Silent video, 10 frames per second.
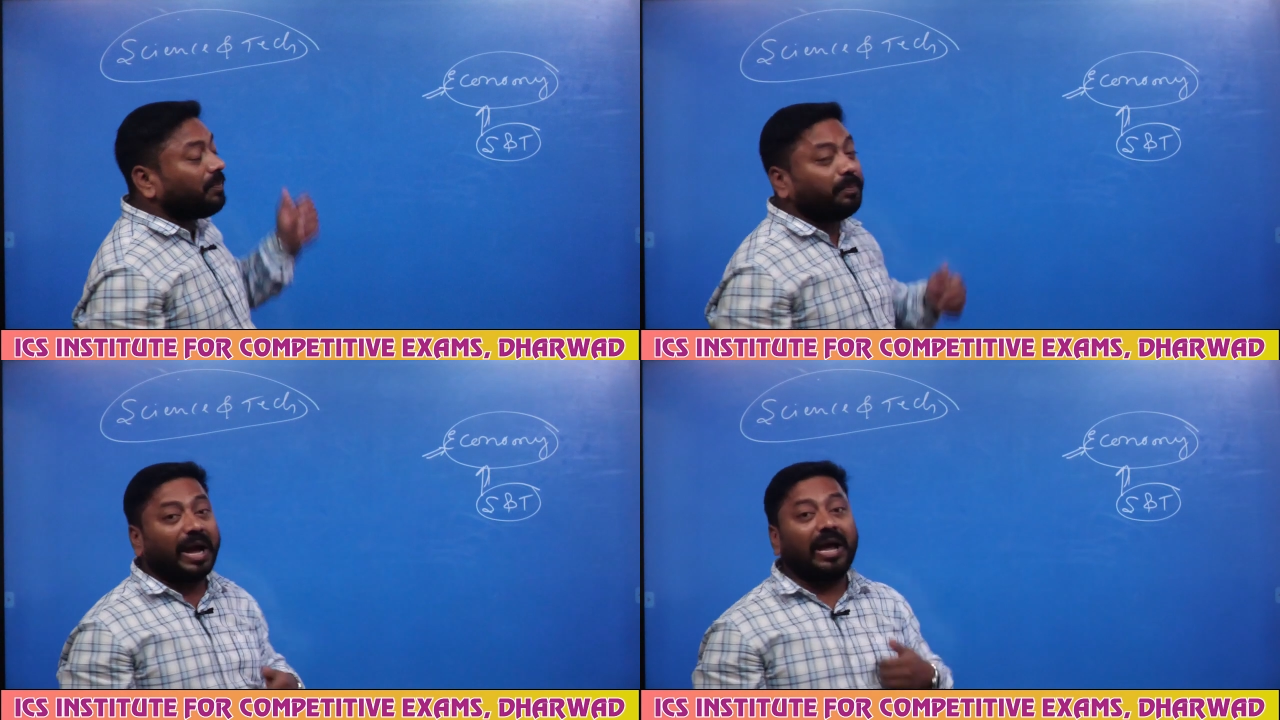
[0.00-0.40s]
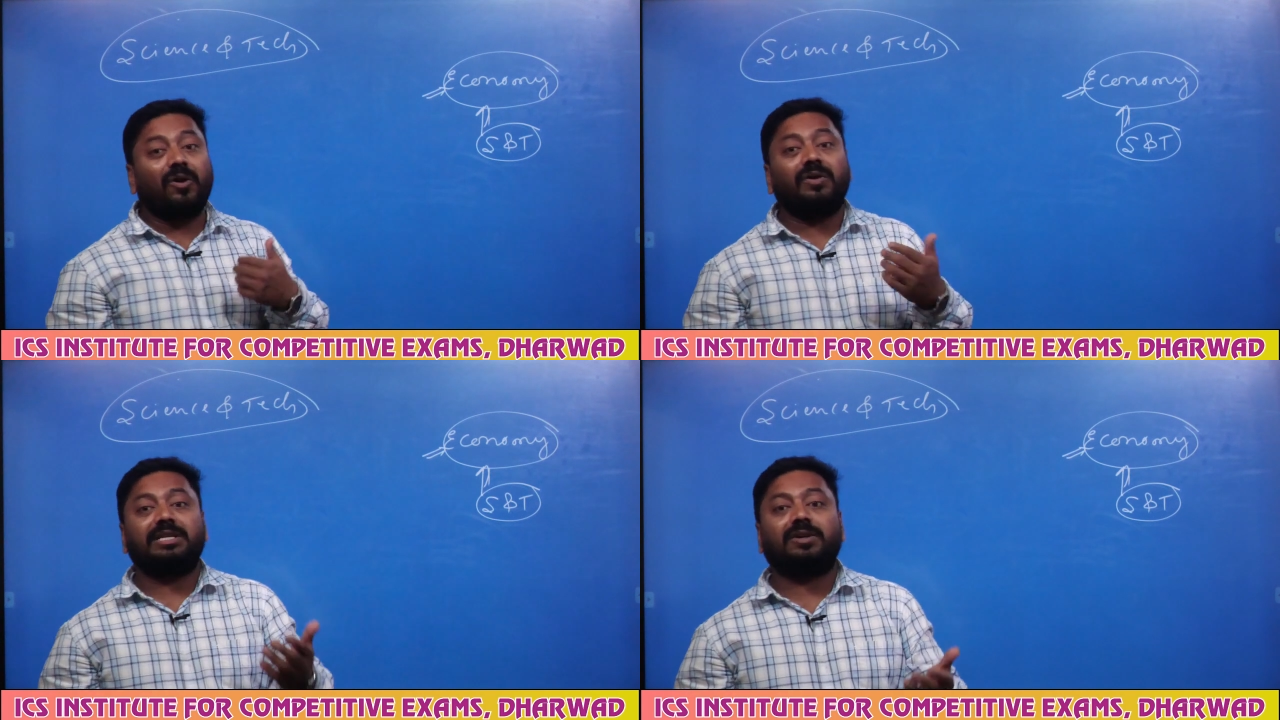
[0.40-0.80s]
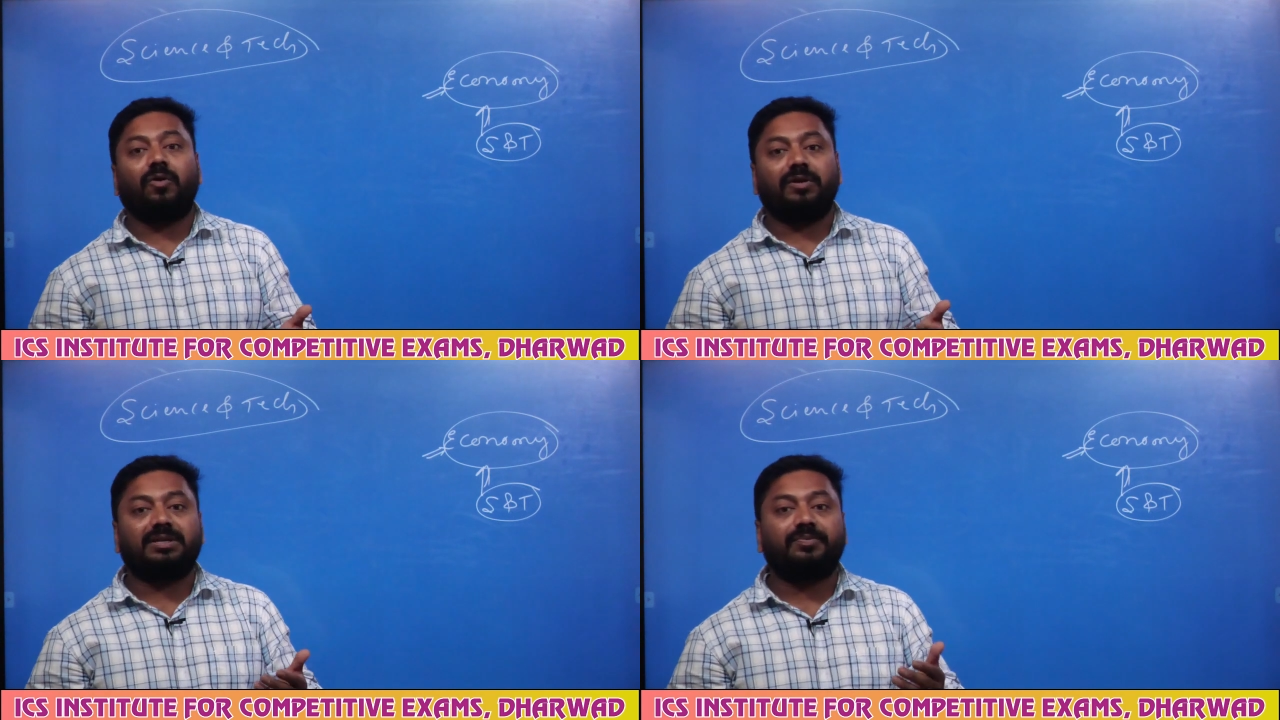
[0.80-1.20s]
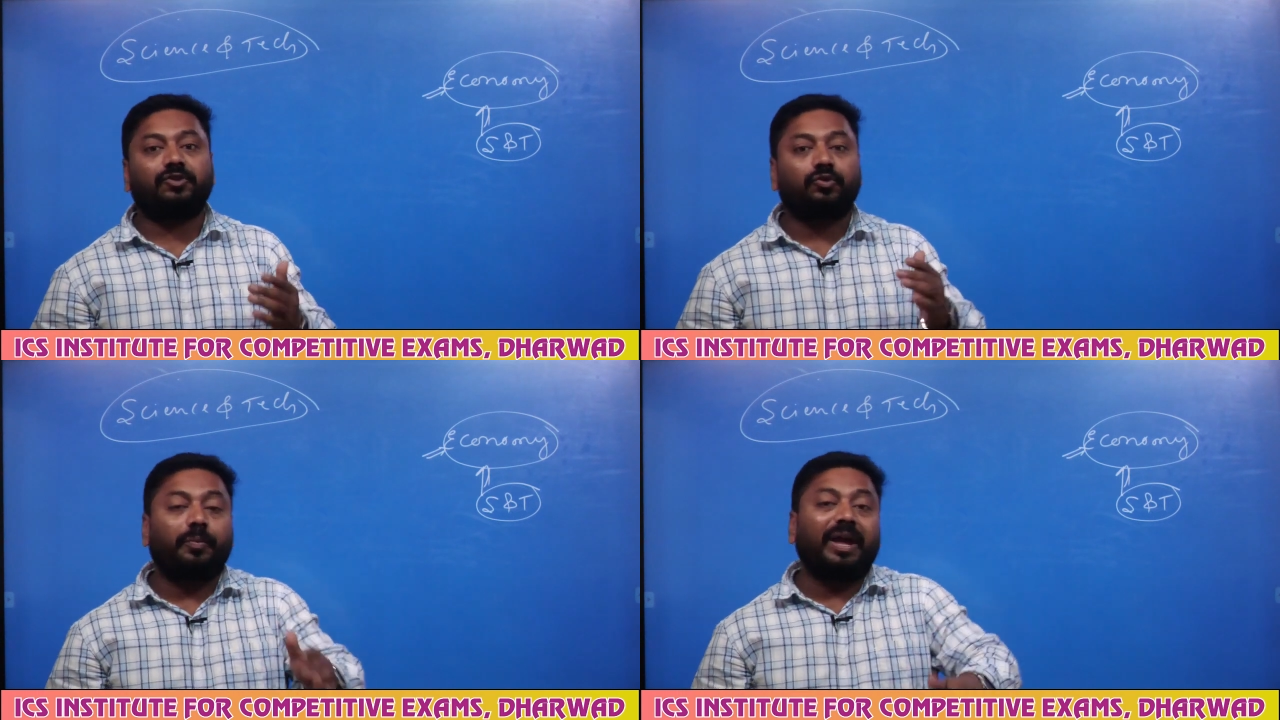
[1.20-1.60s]
the biology
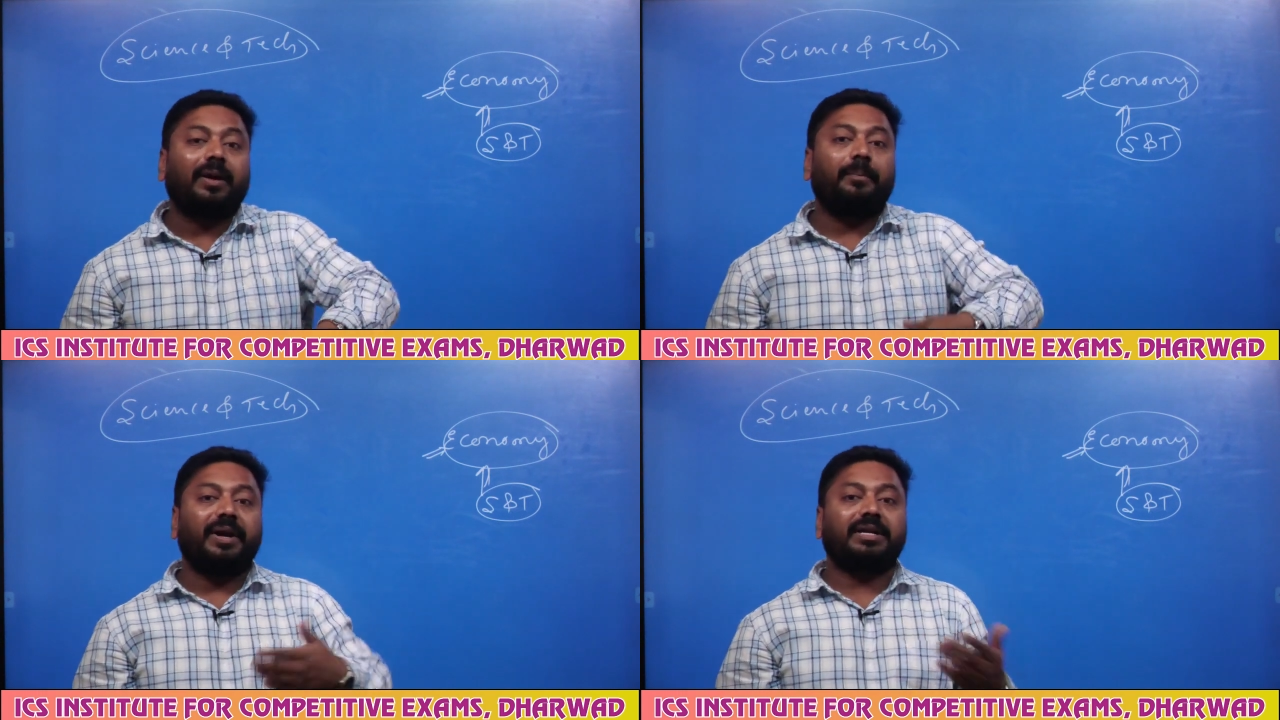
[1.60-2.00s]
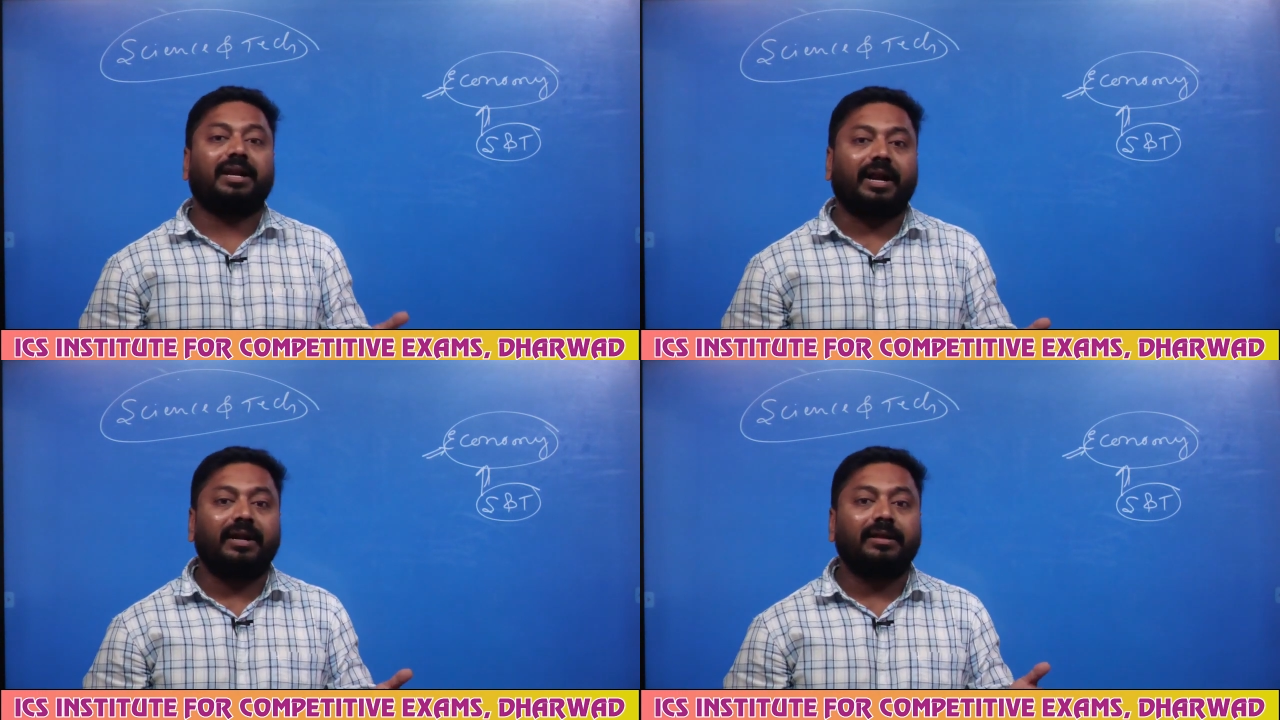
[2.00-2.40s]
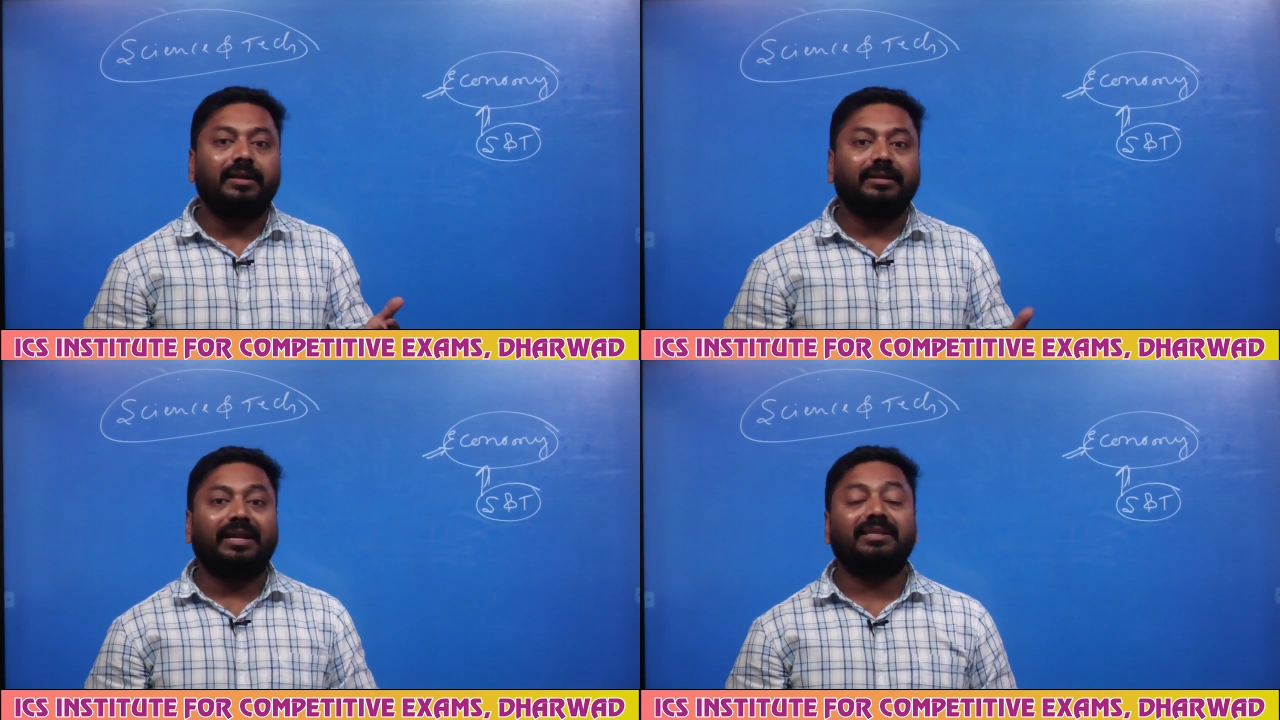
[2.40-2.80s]
concept to make a better, right?